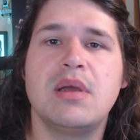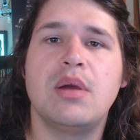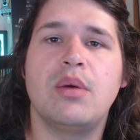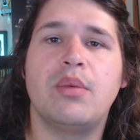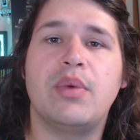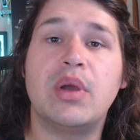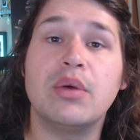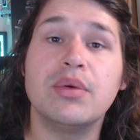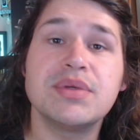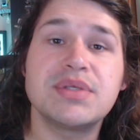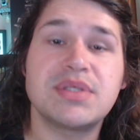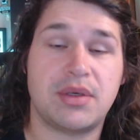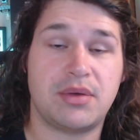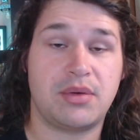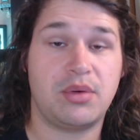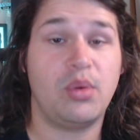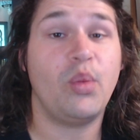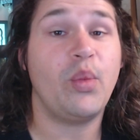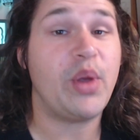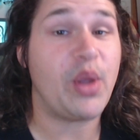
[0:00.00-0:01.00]
We also,
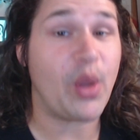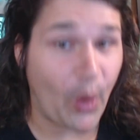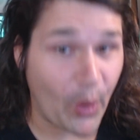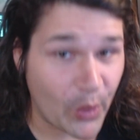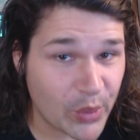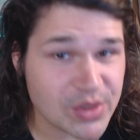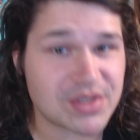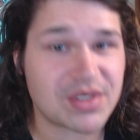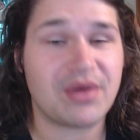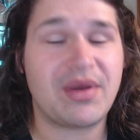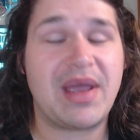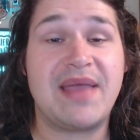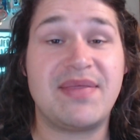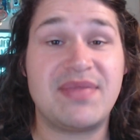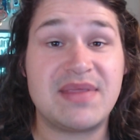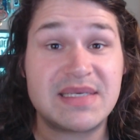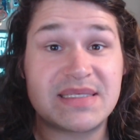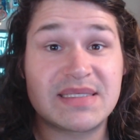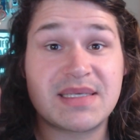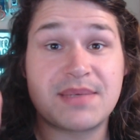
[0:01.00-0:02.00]
we also, and
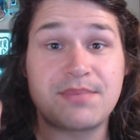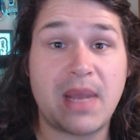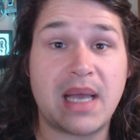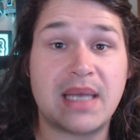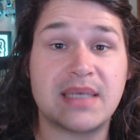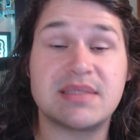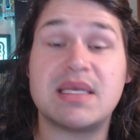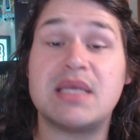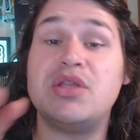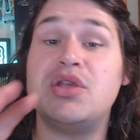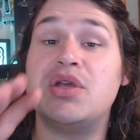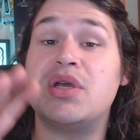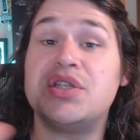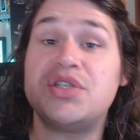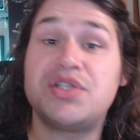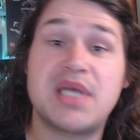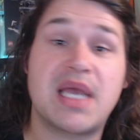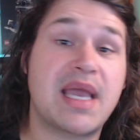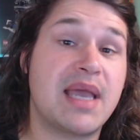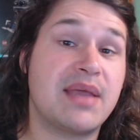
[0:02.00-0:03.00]
this is a must, and you can
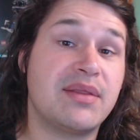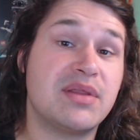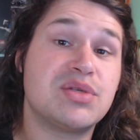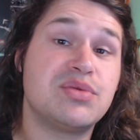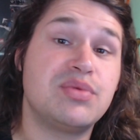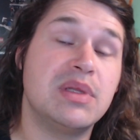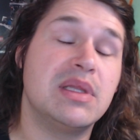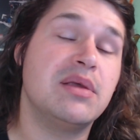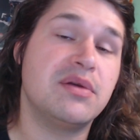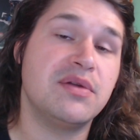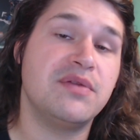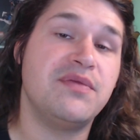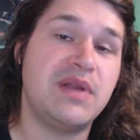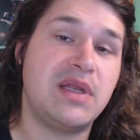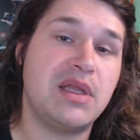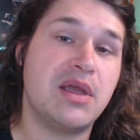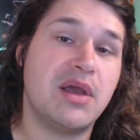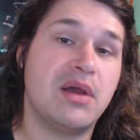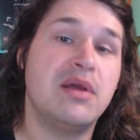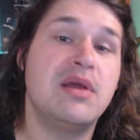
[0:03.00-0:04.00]
check out this really good
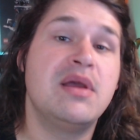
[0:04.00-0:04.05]
video